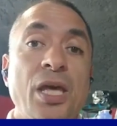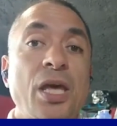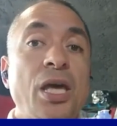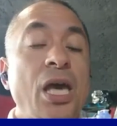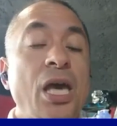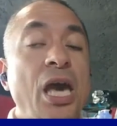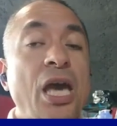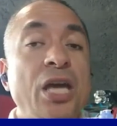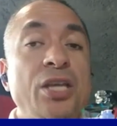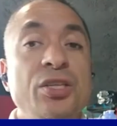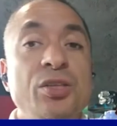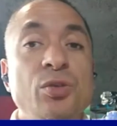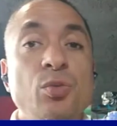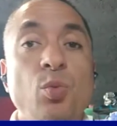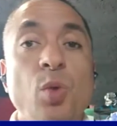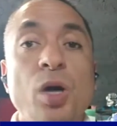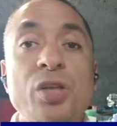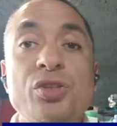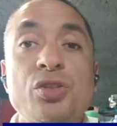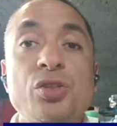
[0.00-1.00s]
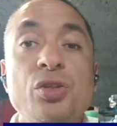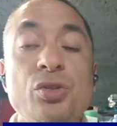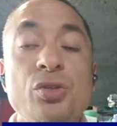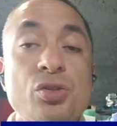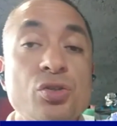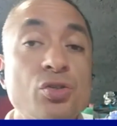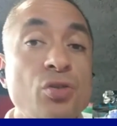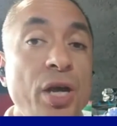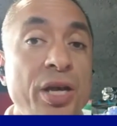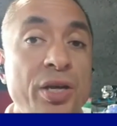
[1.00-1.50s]
And once you
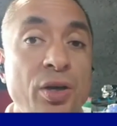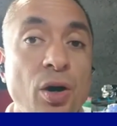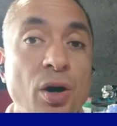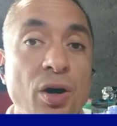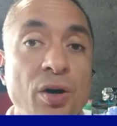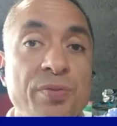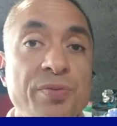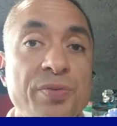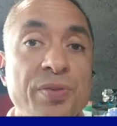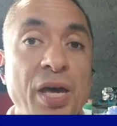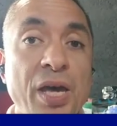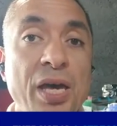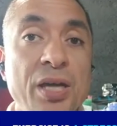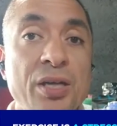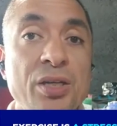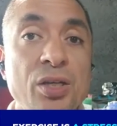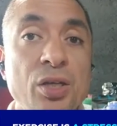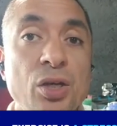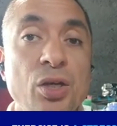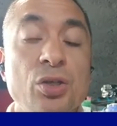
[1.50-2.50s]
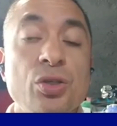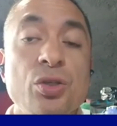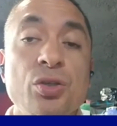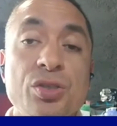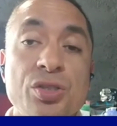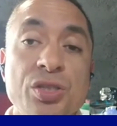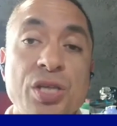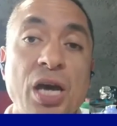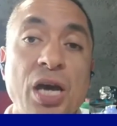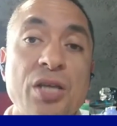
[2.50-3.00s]
stray off that, you
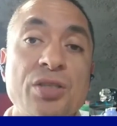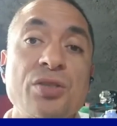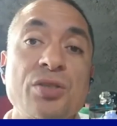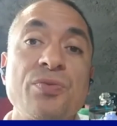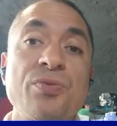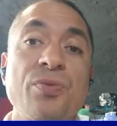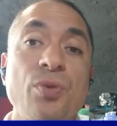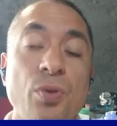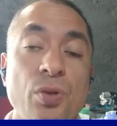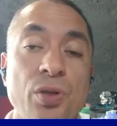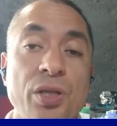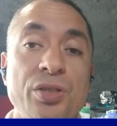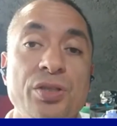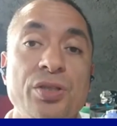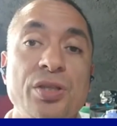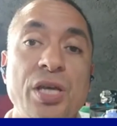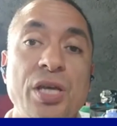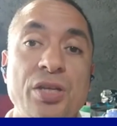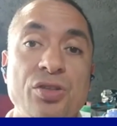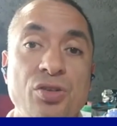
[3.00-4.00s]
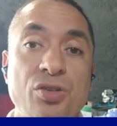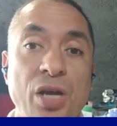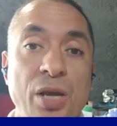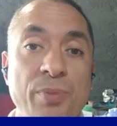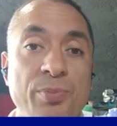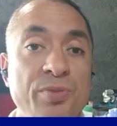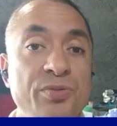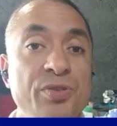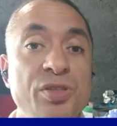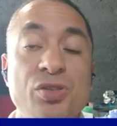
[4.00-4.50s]
start to fall into that
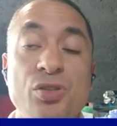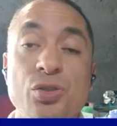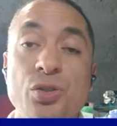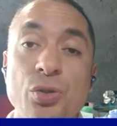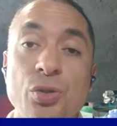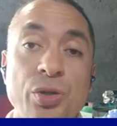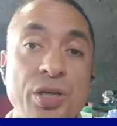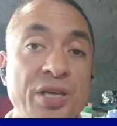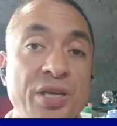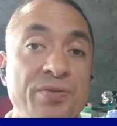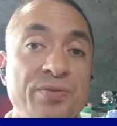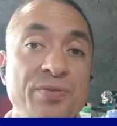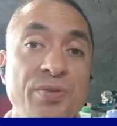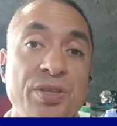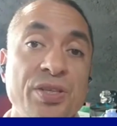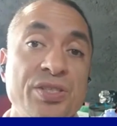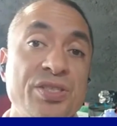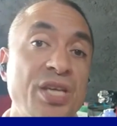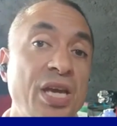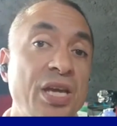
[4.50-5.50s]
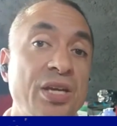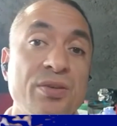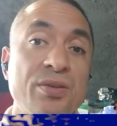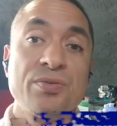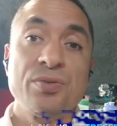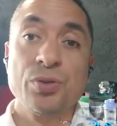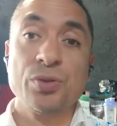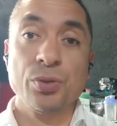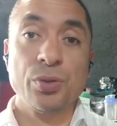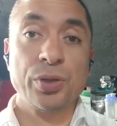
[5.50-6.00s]
trap of just doing it for the sake
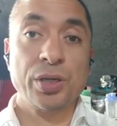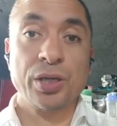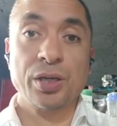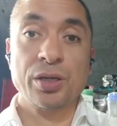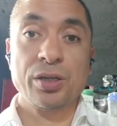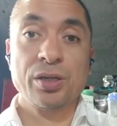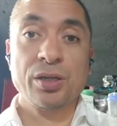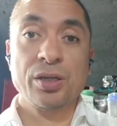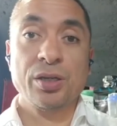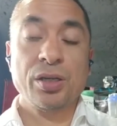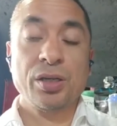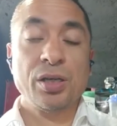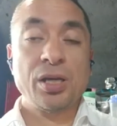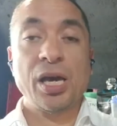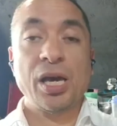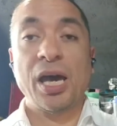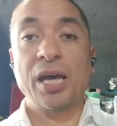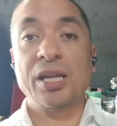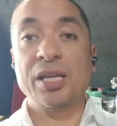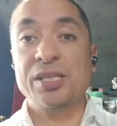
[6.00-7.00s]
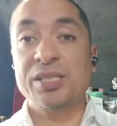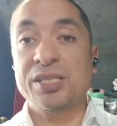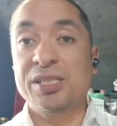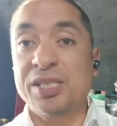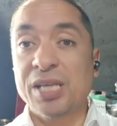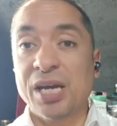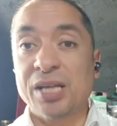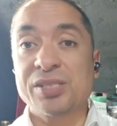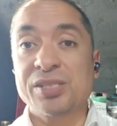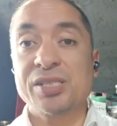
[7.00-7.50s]
of doing it. And it
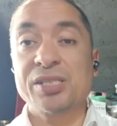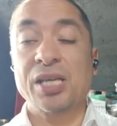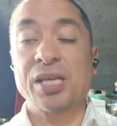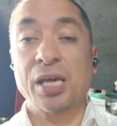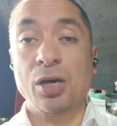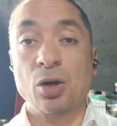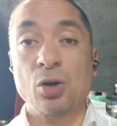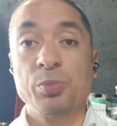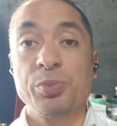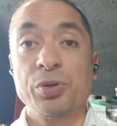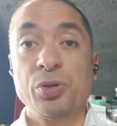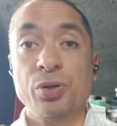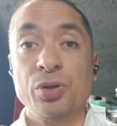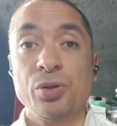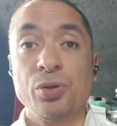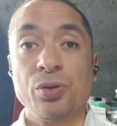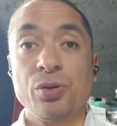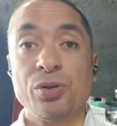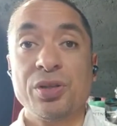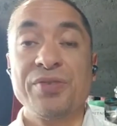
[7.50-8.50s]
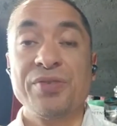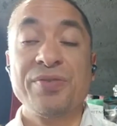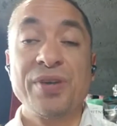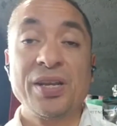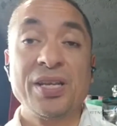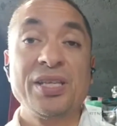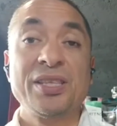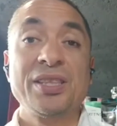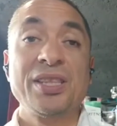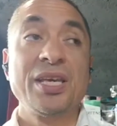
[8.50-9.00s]
doesn't help you at all. If
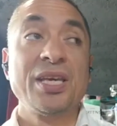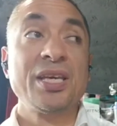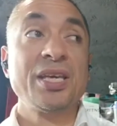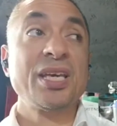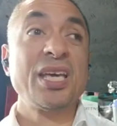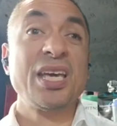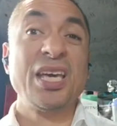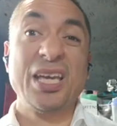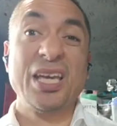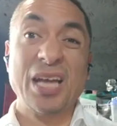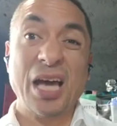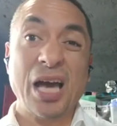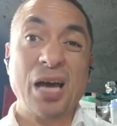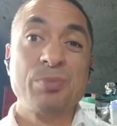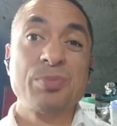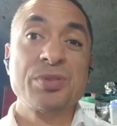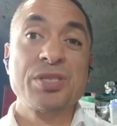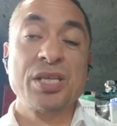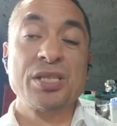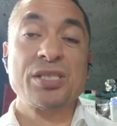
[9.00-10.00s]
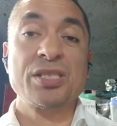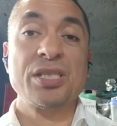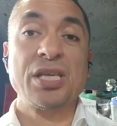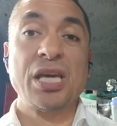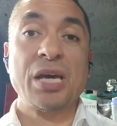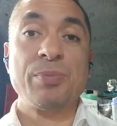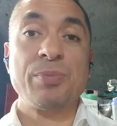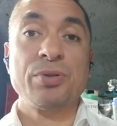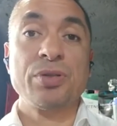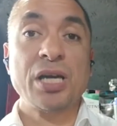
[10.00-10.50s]
anything, it upsets the
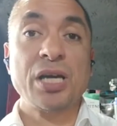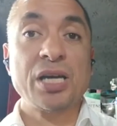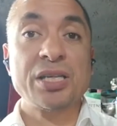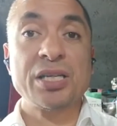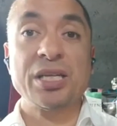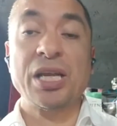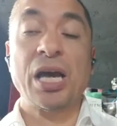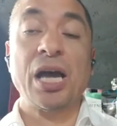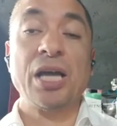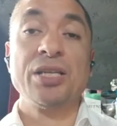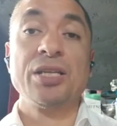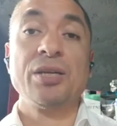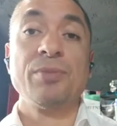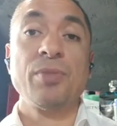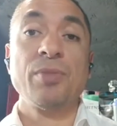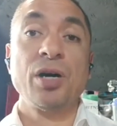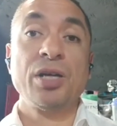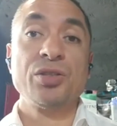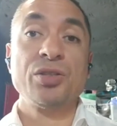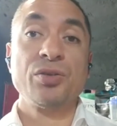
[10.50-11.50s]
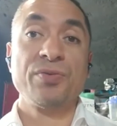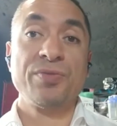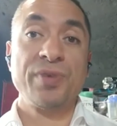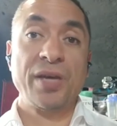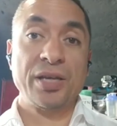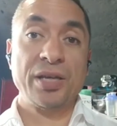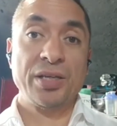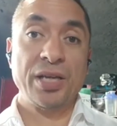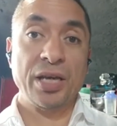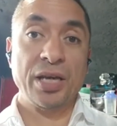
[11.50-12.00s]
apple cart and undermines your
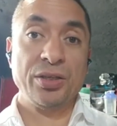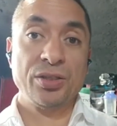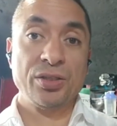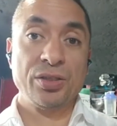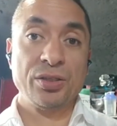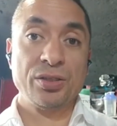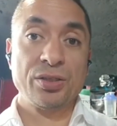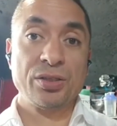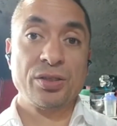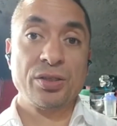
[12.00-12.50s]
foundations.